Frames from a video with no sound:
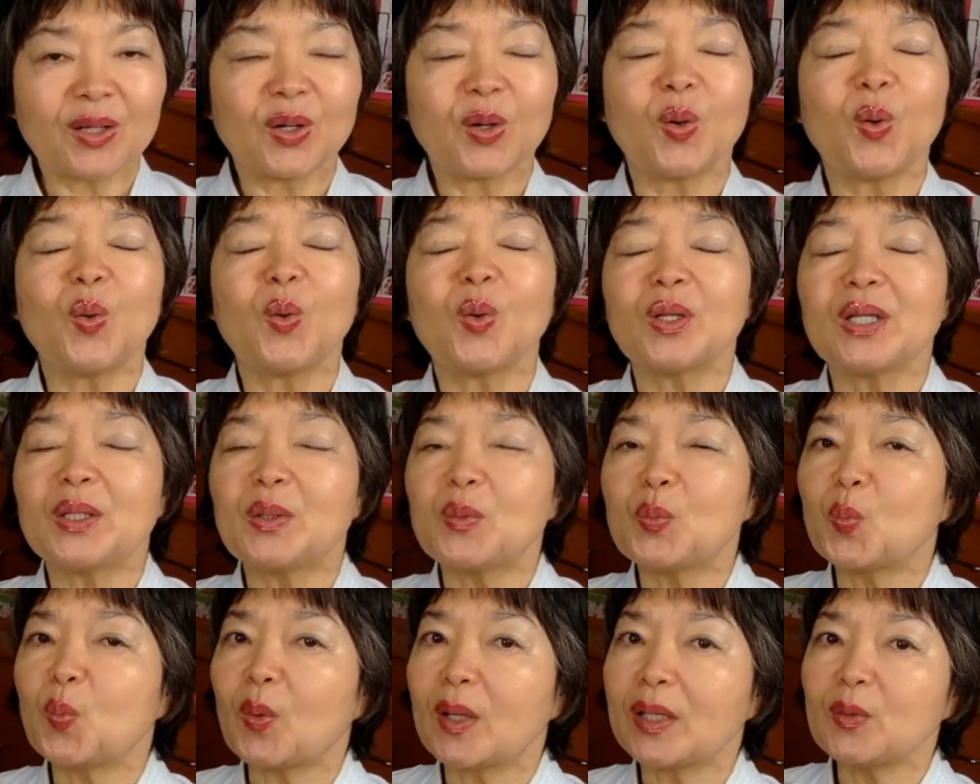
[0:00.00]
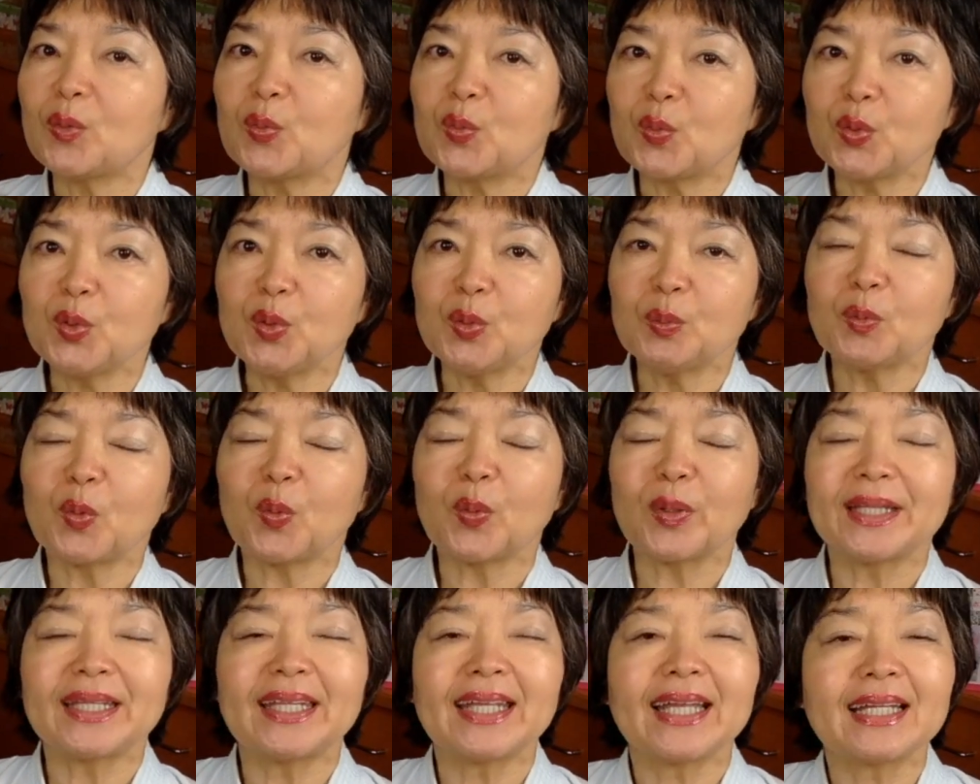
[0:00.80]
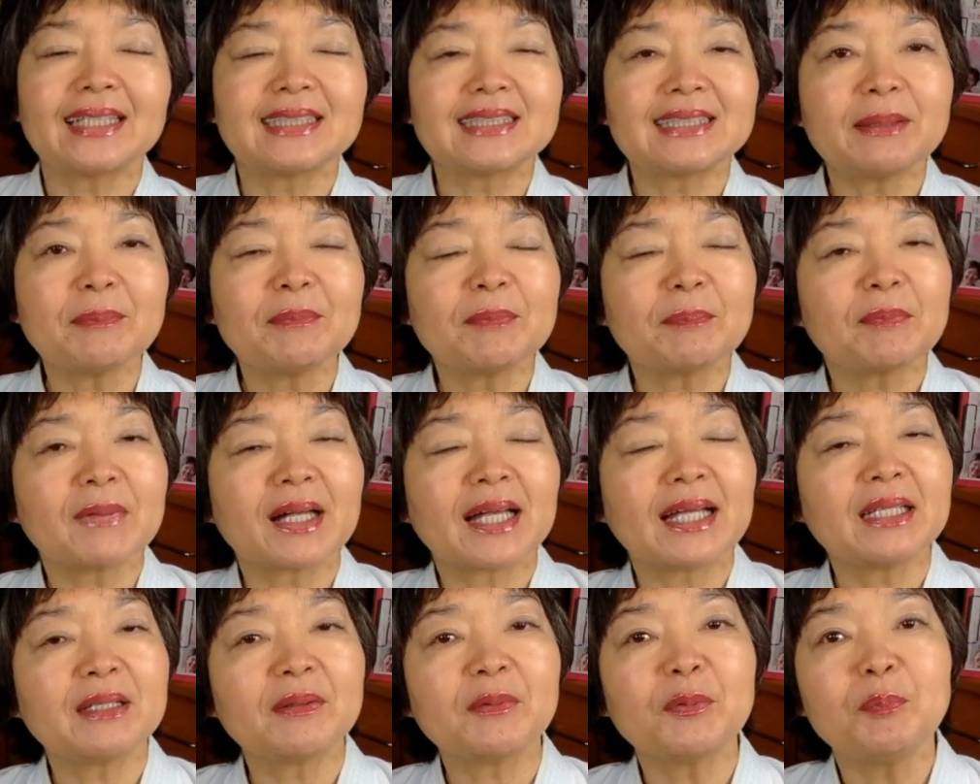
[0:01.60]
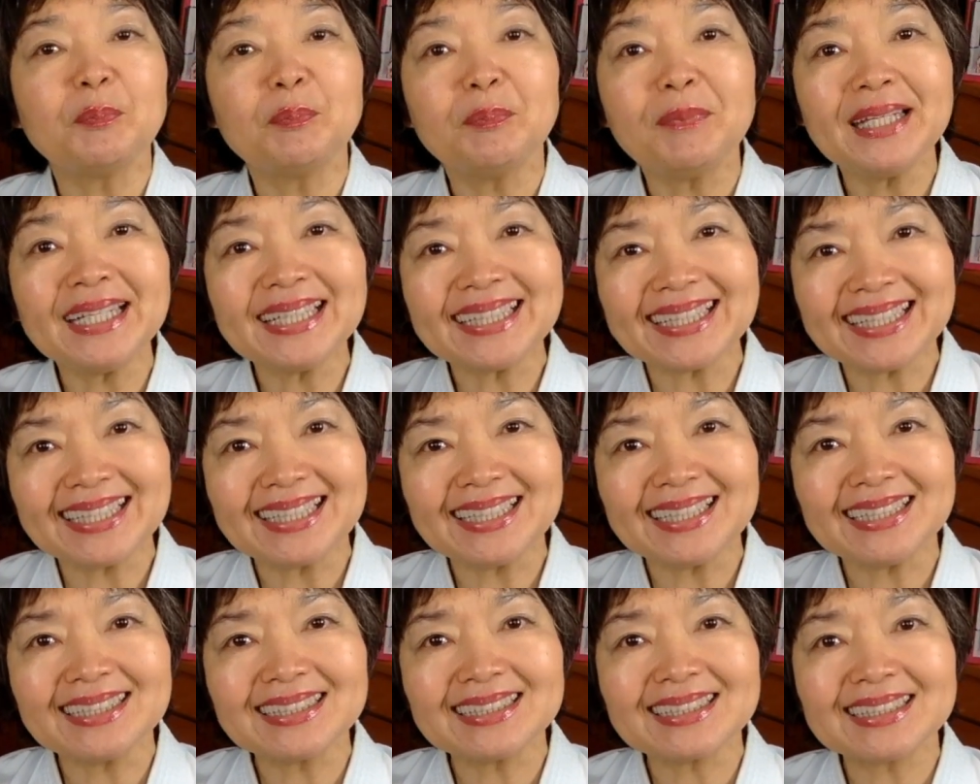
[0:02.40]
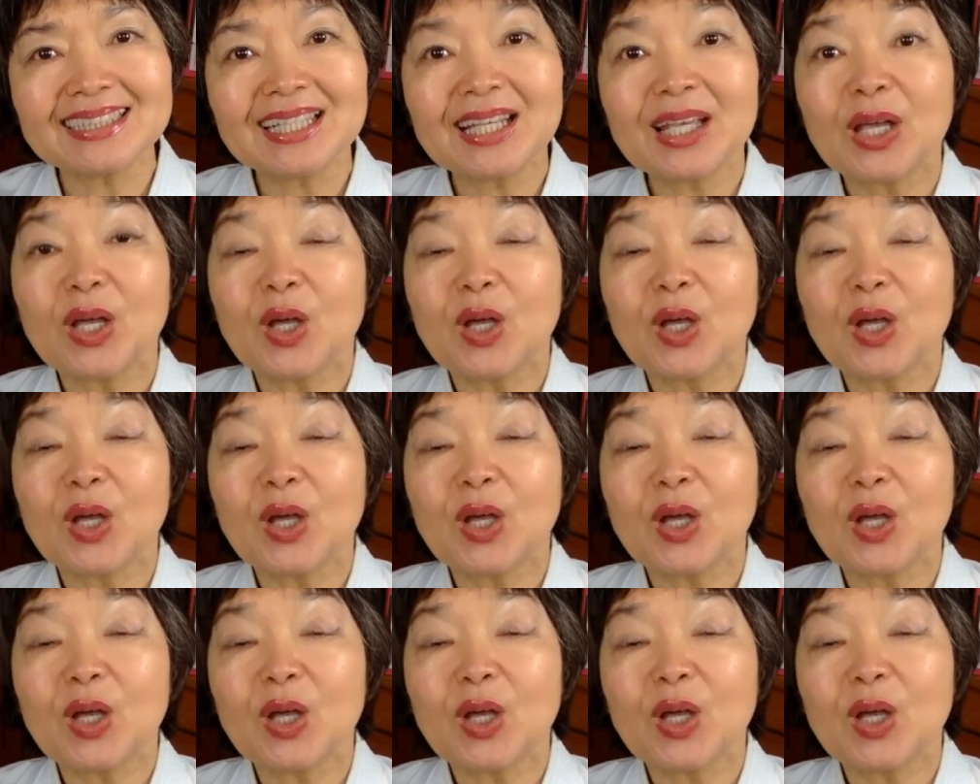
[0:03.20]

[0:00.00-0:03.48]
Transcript: or in one room when there are some kind of meetings